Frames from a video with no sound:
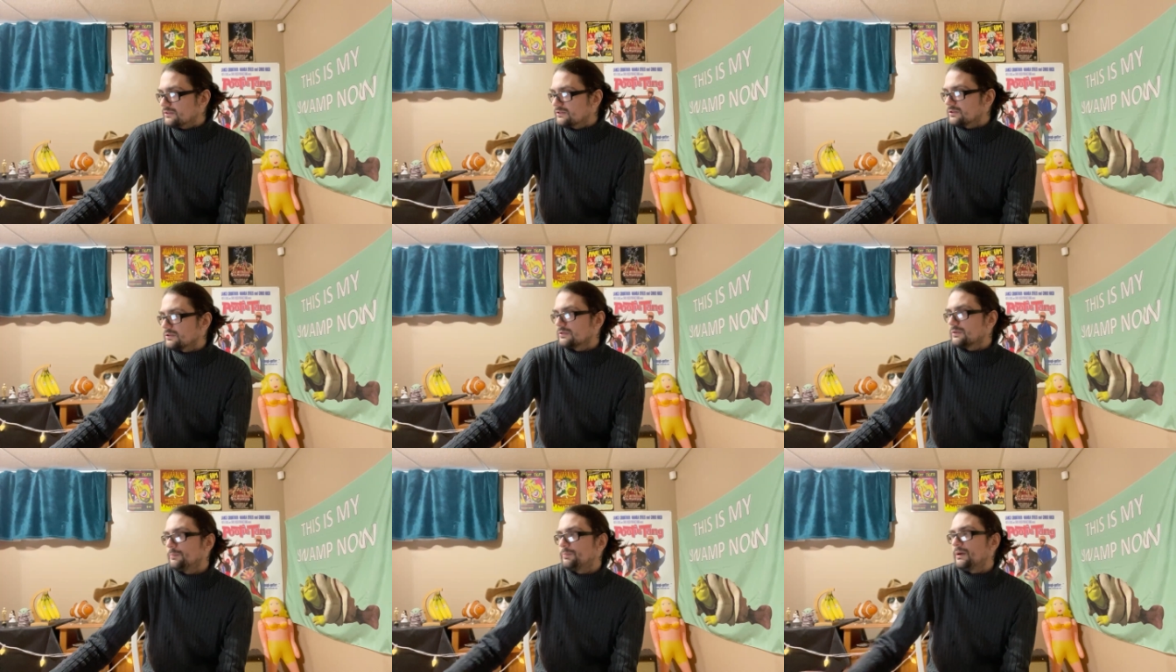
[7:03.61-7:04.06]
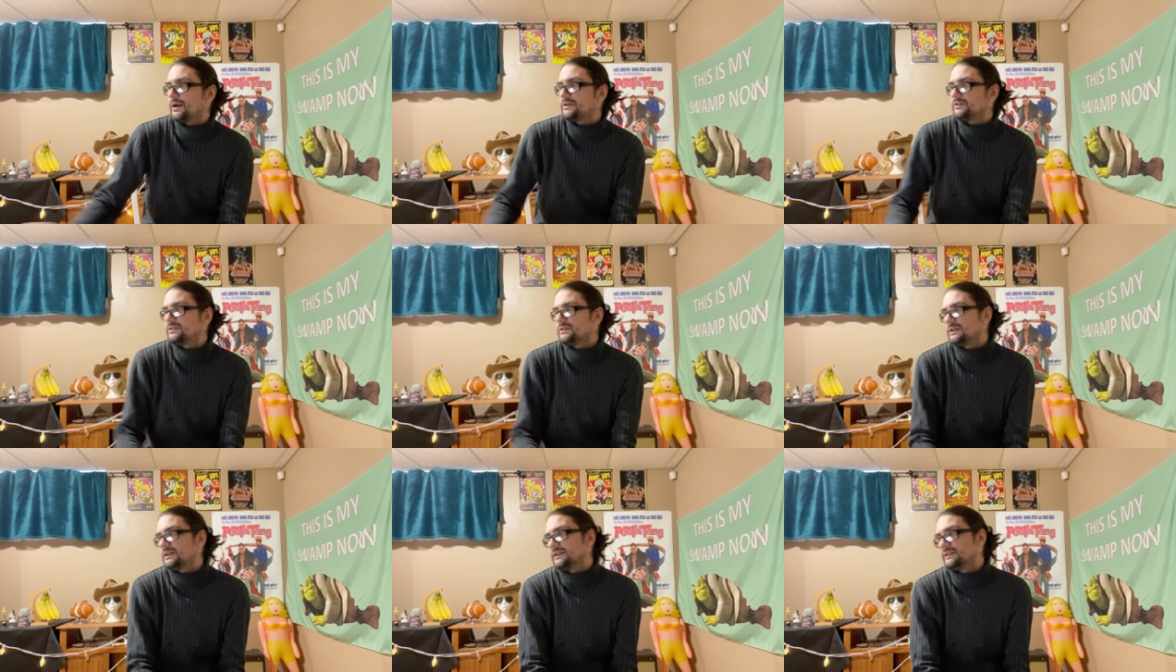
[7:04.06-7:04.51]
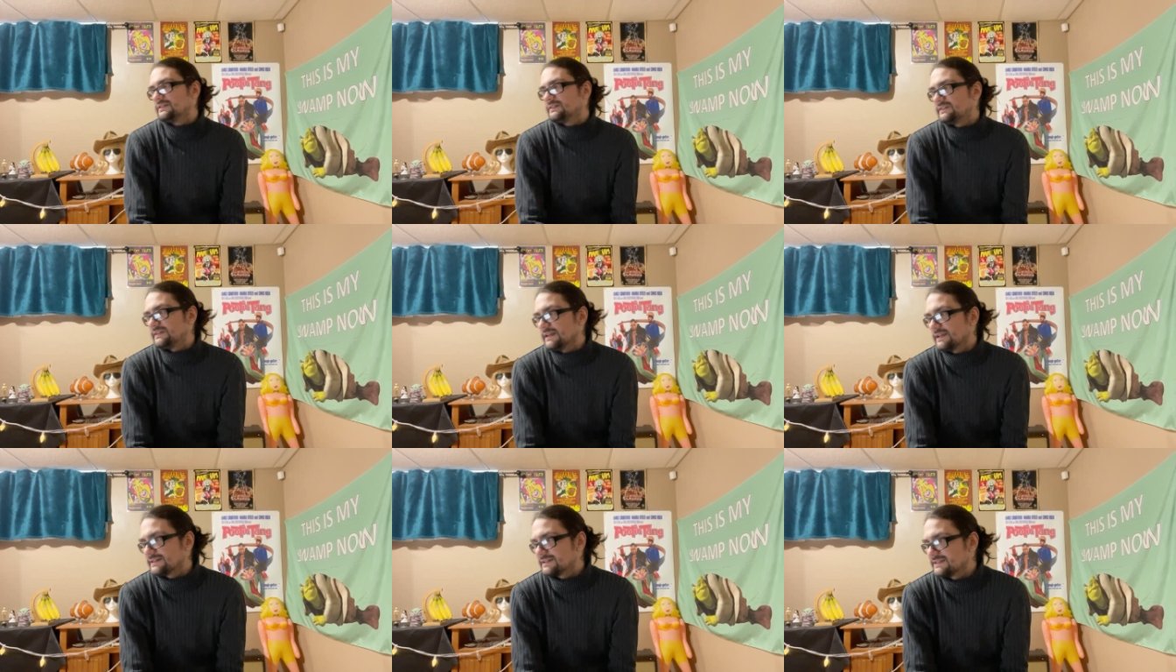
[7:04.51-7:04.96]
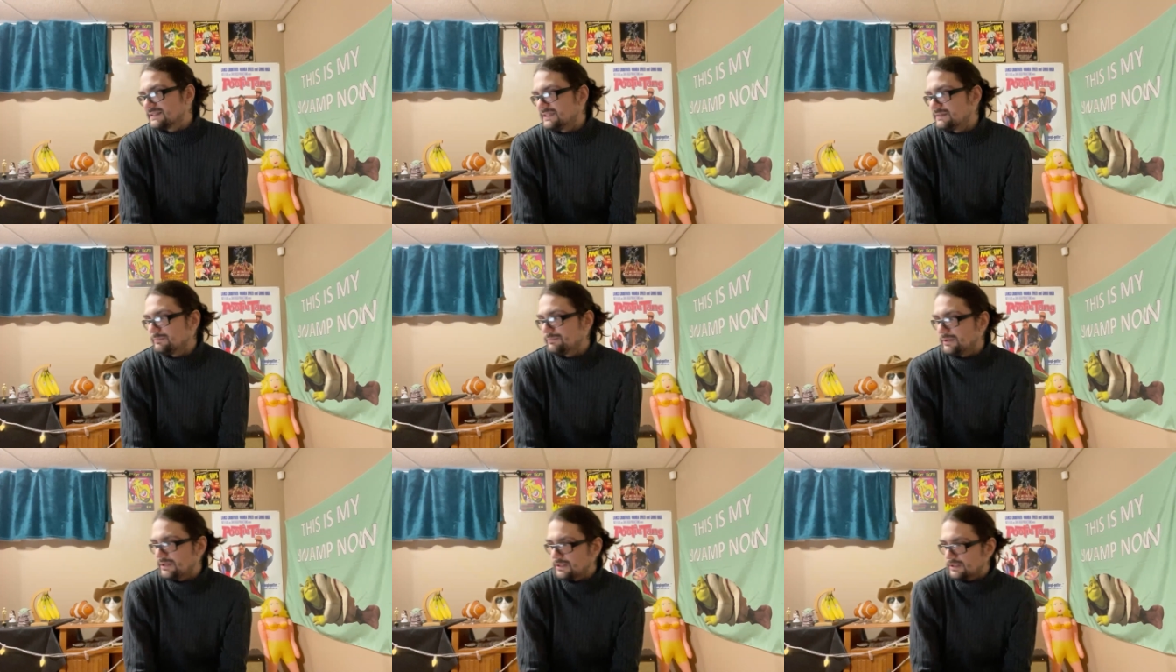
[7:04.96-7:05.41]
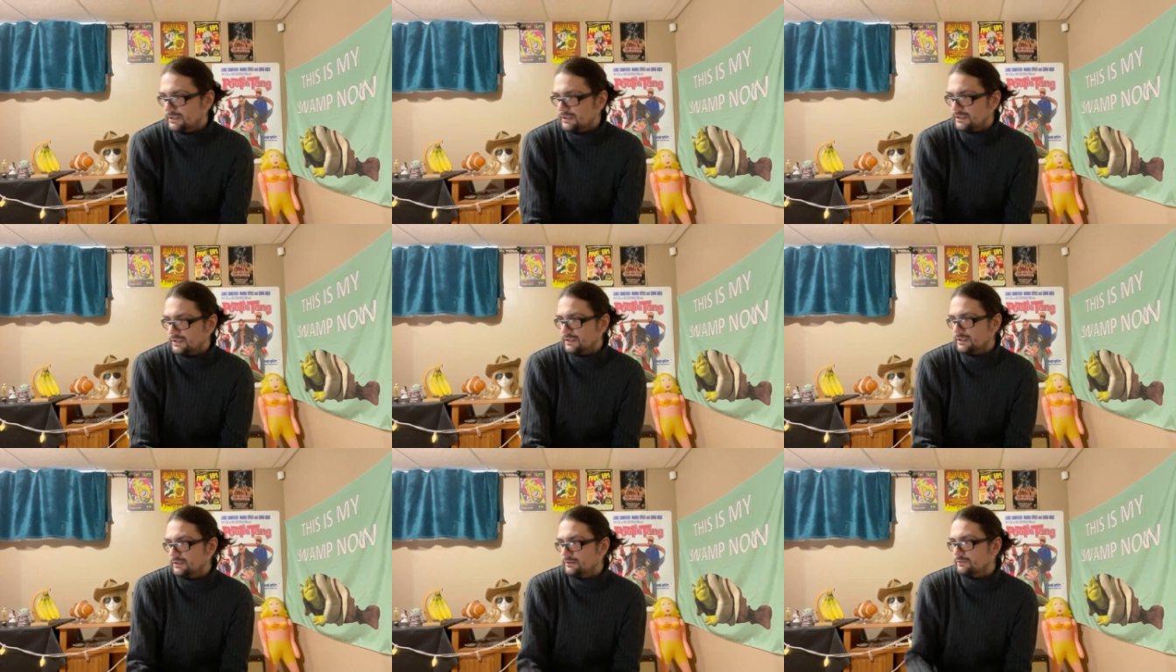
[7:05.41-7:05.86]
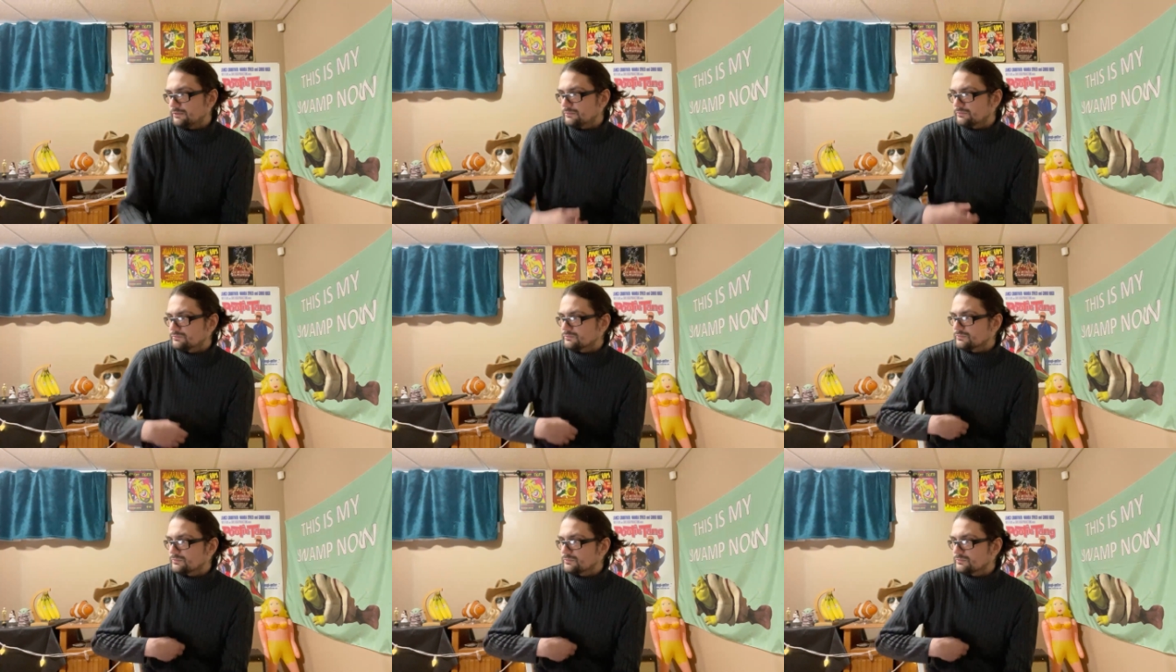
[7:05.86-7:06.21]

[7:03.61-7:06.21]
So the budget is $60 million,